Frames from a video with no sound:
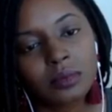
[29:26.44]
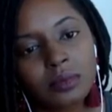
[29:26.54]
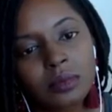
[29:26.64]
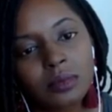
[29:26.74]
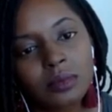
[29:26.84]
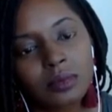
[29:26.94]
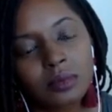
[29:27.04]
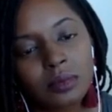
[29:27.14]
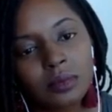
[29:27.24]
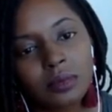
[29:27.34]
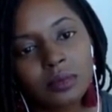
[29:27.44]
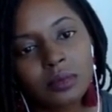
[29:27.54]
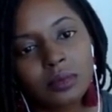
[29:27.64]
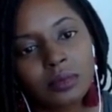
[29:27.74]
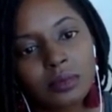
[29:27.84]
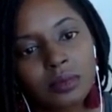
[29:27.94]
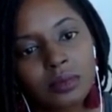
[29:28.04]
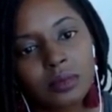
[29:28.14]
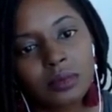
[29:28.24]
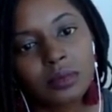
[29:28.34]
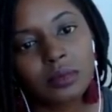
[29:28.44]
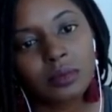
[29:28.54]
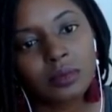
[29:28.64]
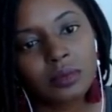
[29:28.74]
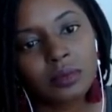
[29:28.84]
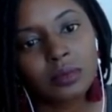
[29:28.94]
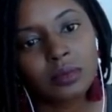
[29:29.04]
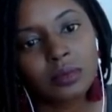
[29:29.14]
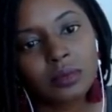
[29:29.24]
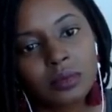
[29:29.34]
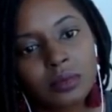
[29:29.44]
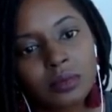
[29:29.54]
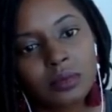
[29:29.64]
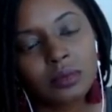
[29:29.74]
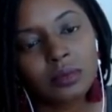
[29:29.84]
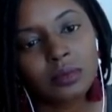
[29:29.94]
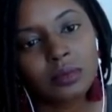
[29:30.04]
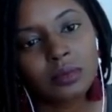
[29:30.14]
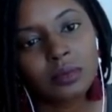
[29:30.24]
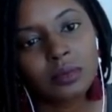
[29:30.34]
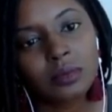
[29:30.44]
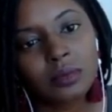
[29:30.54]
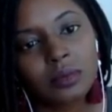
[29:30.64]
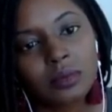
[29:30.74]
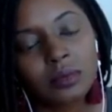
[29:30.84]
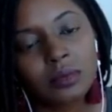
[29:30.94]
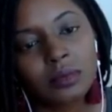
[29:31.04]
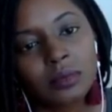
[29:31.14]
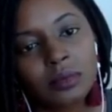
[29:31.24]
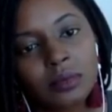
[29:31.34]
This person isn't speaking.